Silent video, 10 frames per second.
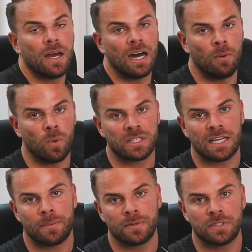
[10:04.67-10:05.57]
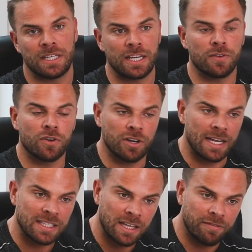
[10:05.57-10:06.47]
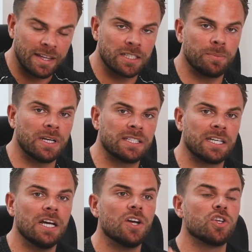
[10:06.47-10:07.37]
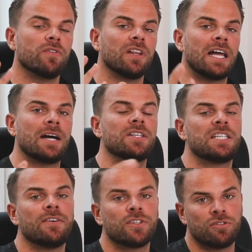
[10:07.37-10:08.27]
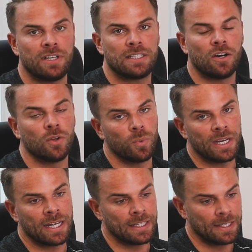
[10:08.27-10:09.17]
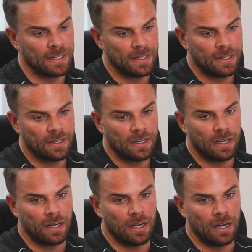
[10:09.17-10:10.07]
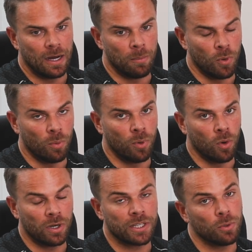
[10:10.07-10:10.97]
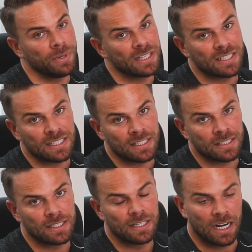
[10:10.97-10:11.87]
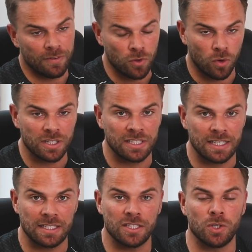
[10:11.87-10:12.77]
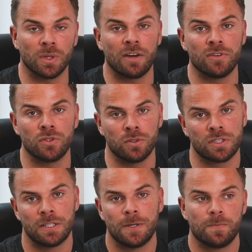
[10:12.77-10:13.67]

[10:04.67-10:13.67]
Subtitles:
And what's happened there, you've created that flexibility, you've allowed yourself a treat on the weekend. More importantly, you'll be consistent. And if you're consistent, you'll get results.